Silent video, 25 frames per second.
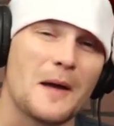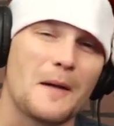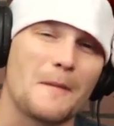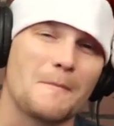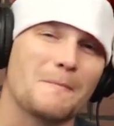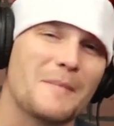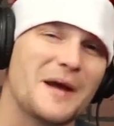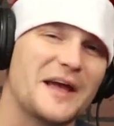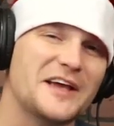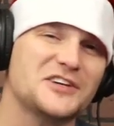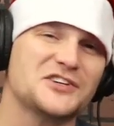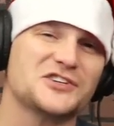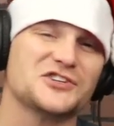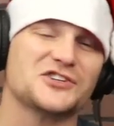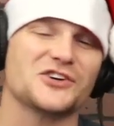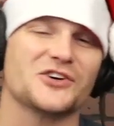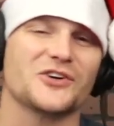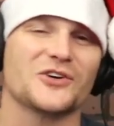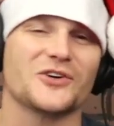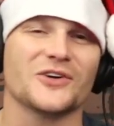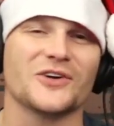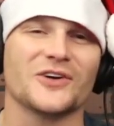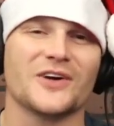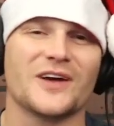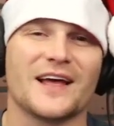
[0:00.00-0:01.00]
Make
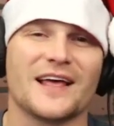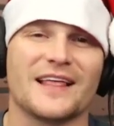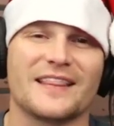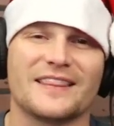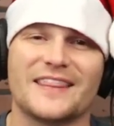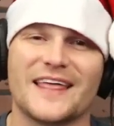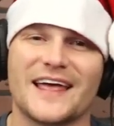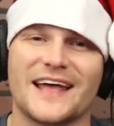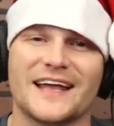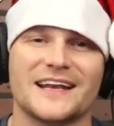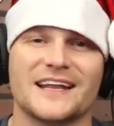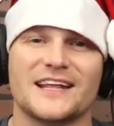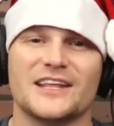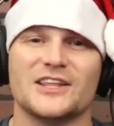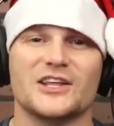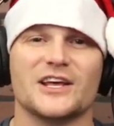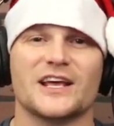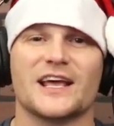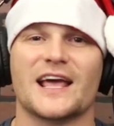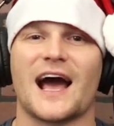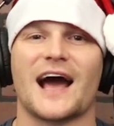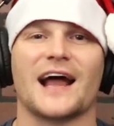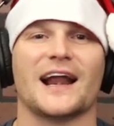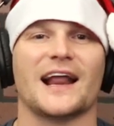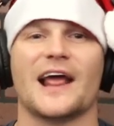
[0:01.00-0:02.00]
sure that you
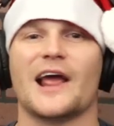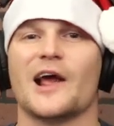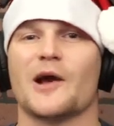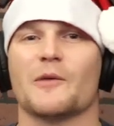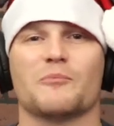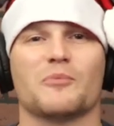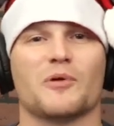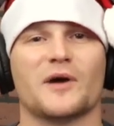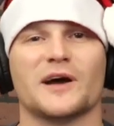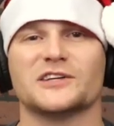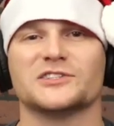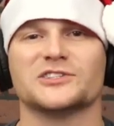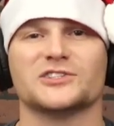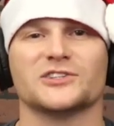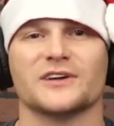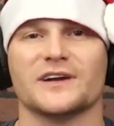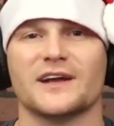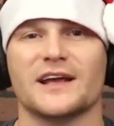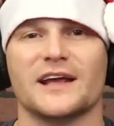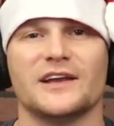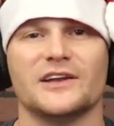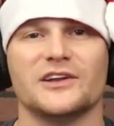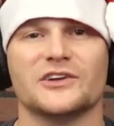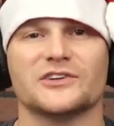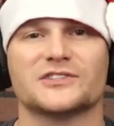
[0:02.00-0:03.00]
got air pressure
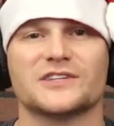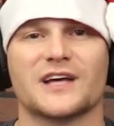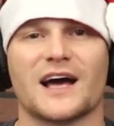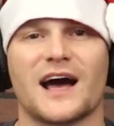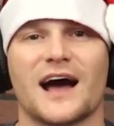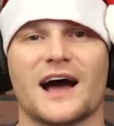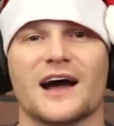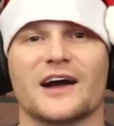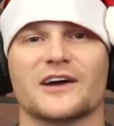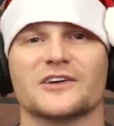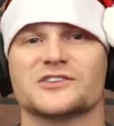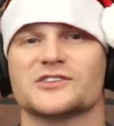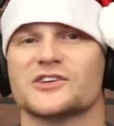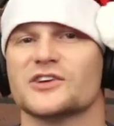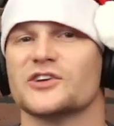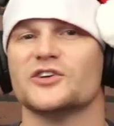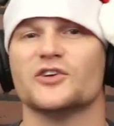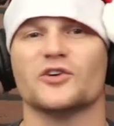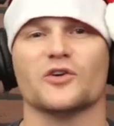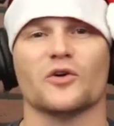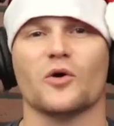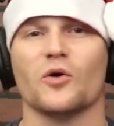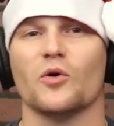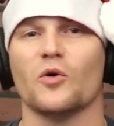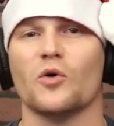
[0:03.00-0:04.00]
in your tires,
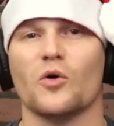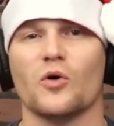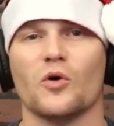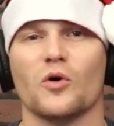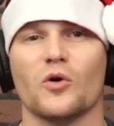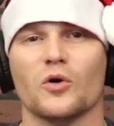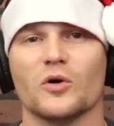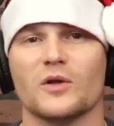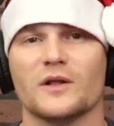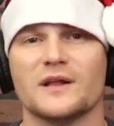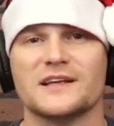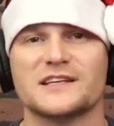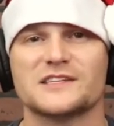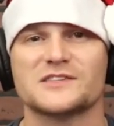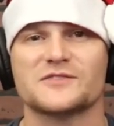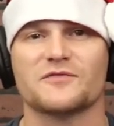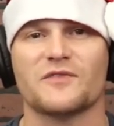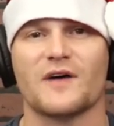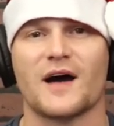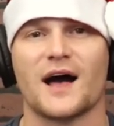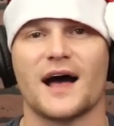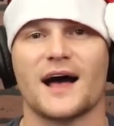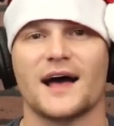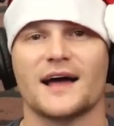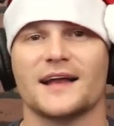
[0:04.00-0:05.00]
your oil is
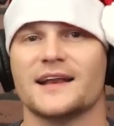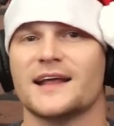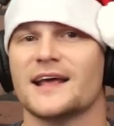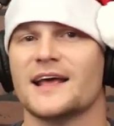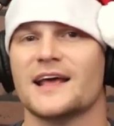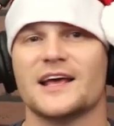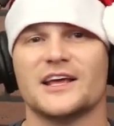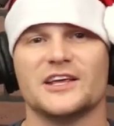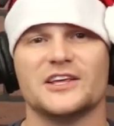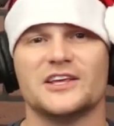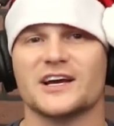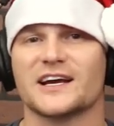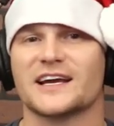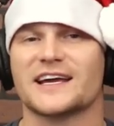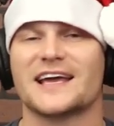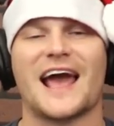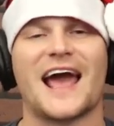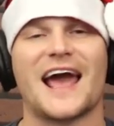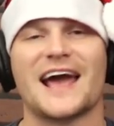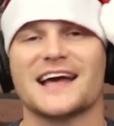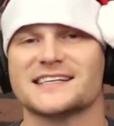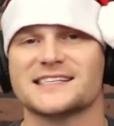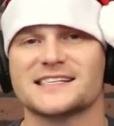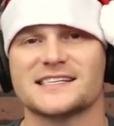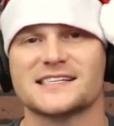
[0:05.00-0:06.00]
fine, your
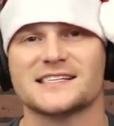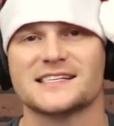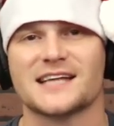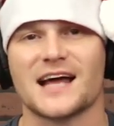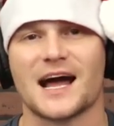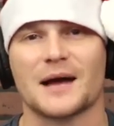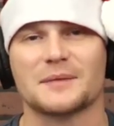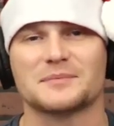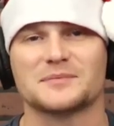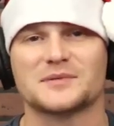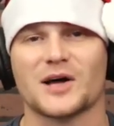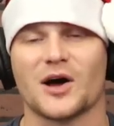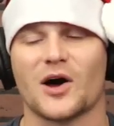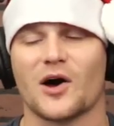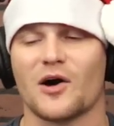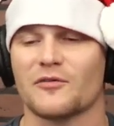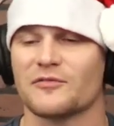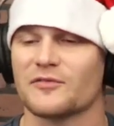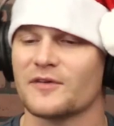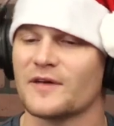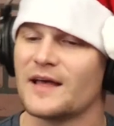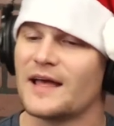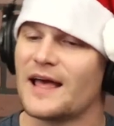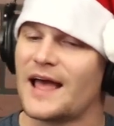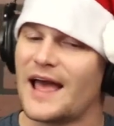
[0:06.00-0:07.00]
gas is topped off,
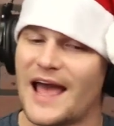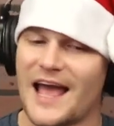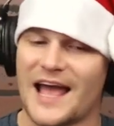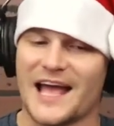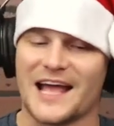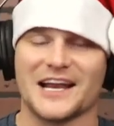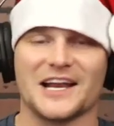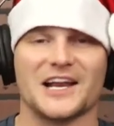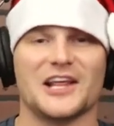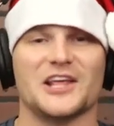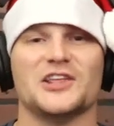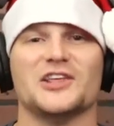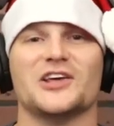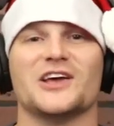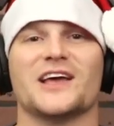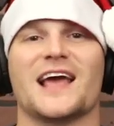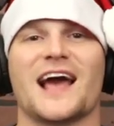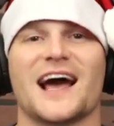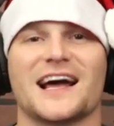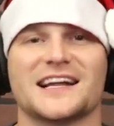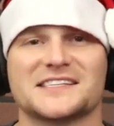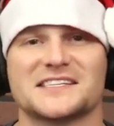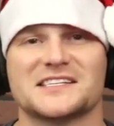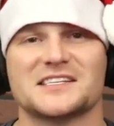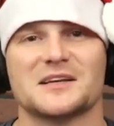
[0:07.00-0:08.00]
and you
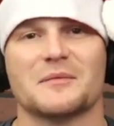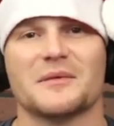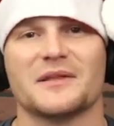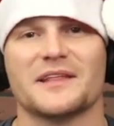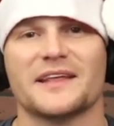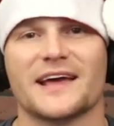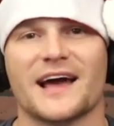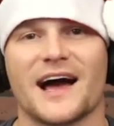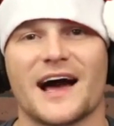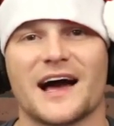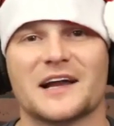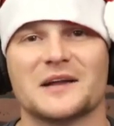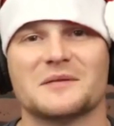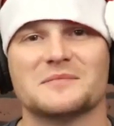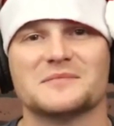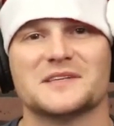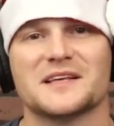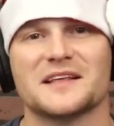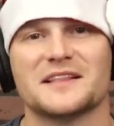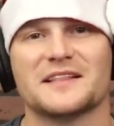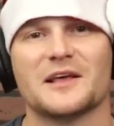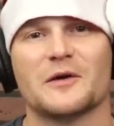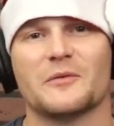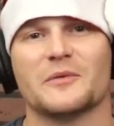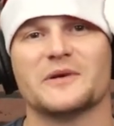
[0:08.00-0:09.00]
got some of the items
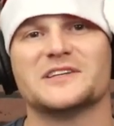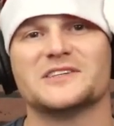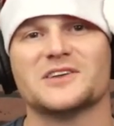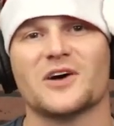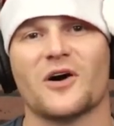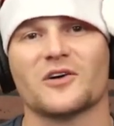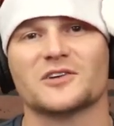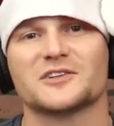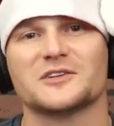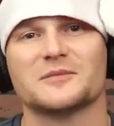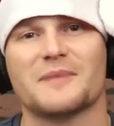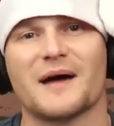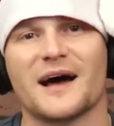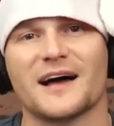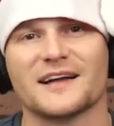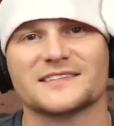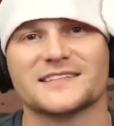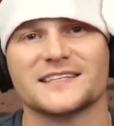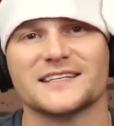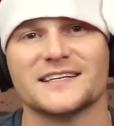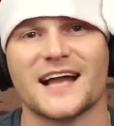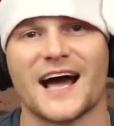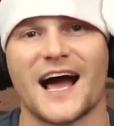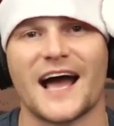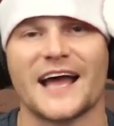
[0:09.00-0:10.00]
that we talked about
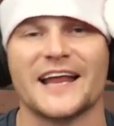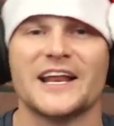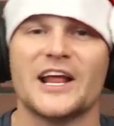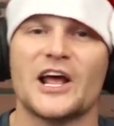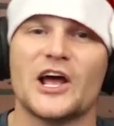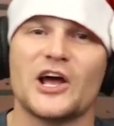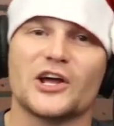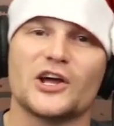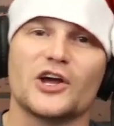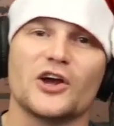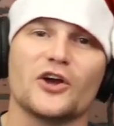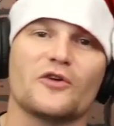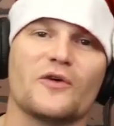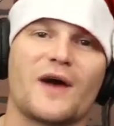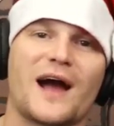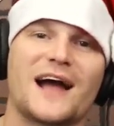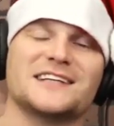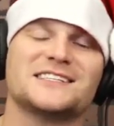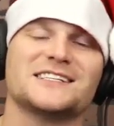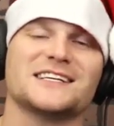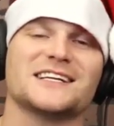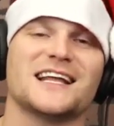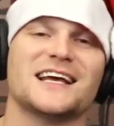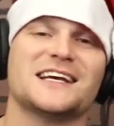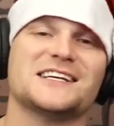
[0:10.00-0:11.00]
tonight.
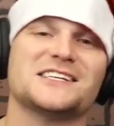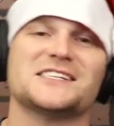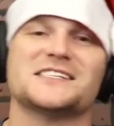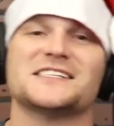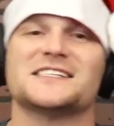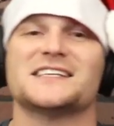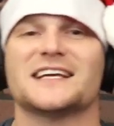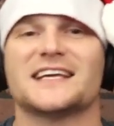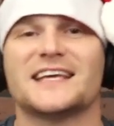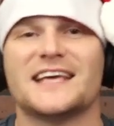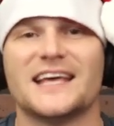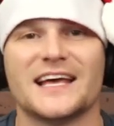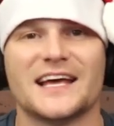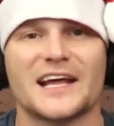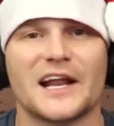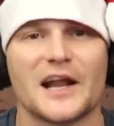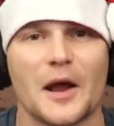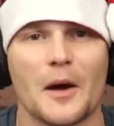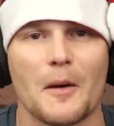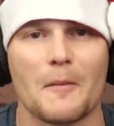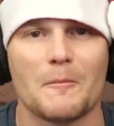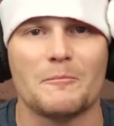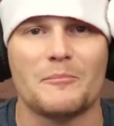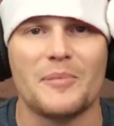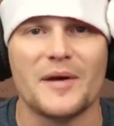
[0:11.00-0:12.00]
Congratulations again,
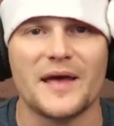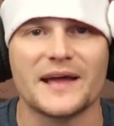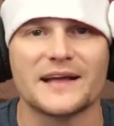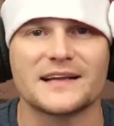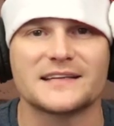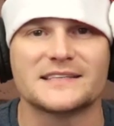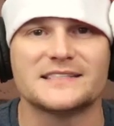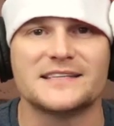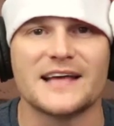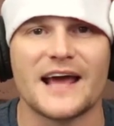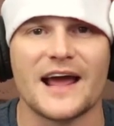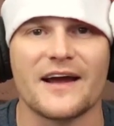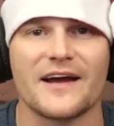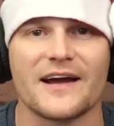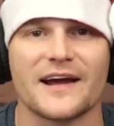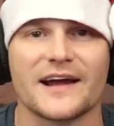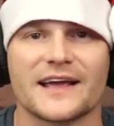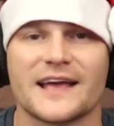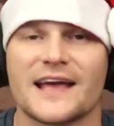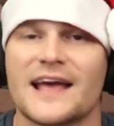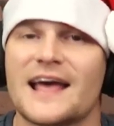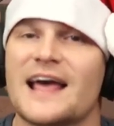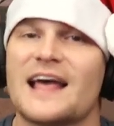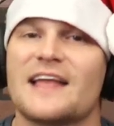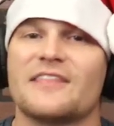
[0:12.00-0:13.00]
Big Derek.